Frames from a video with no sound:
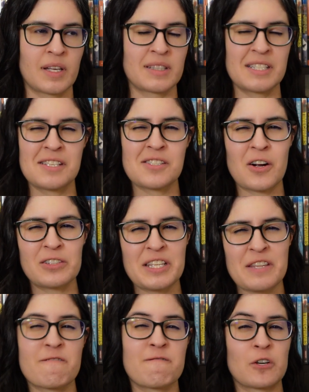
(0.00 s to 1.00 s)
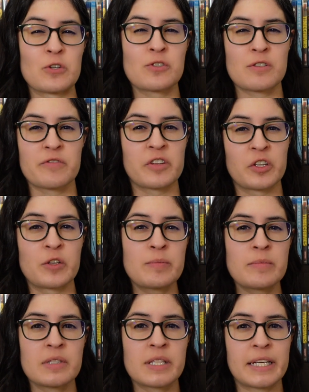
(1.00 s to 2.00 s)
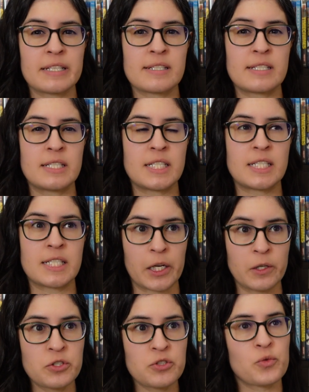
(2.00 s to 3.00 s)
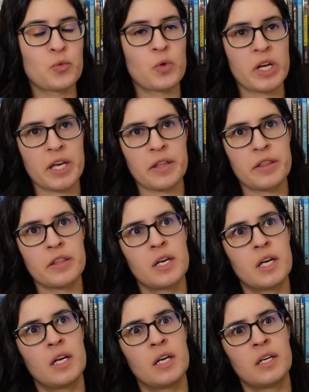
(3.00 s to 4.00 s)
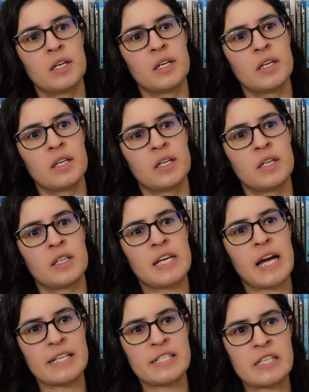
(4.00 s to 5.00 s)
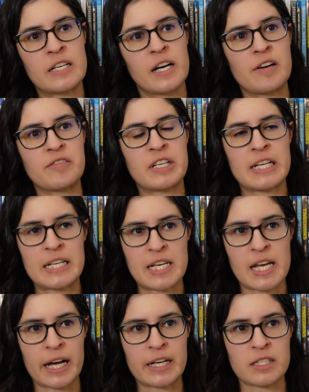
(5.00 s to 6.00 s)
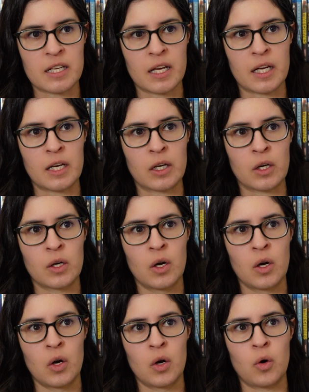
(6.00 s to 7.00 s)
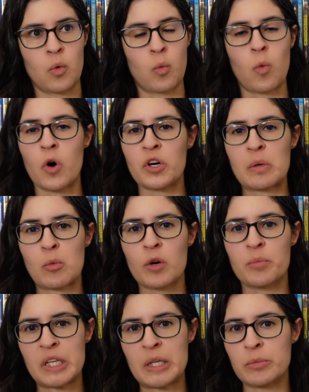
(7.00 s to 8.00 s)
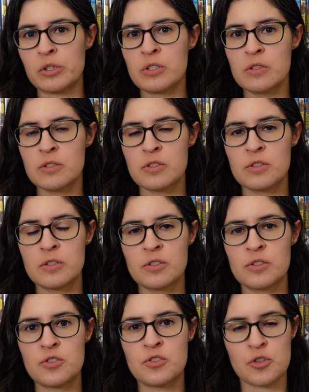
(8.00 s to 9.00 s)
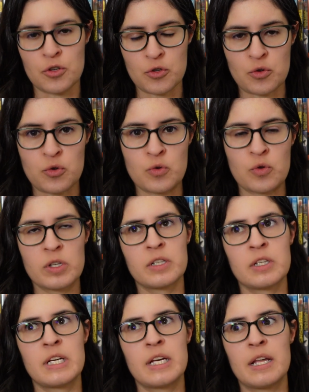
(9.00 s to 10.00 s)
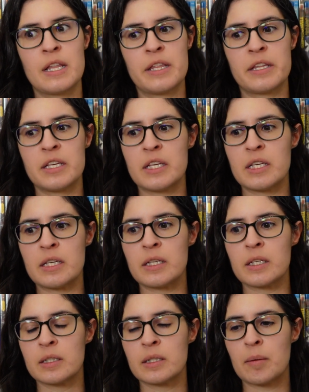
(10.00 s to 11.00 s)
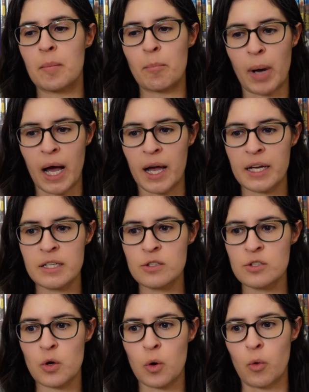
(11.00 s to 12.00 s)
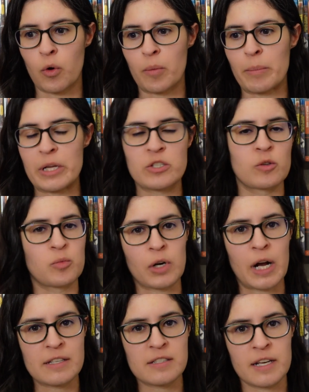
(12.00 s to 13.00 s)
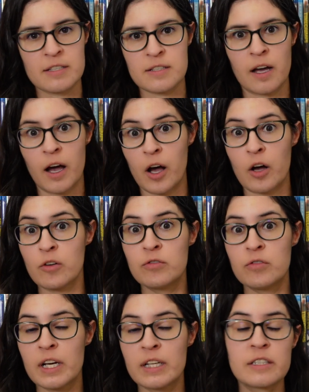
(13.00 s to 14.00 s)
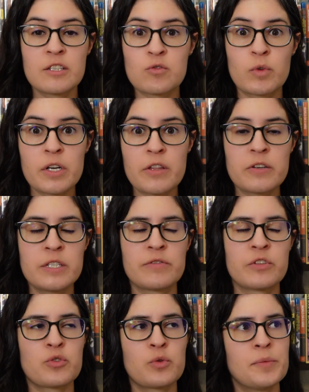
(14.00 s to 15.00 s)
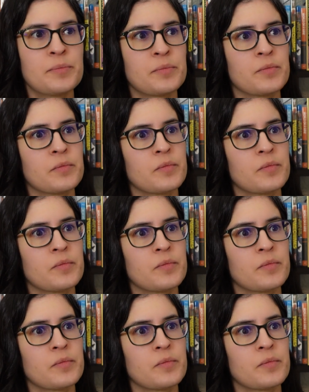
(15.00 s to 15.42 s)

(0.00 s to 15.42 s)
This is hardly the first film that has dealt with the idea of connecting one or more people to the mind or mental process of at least one other individual.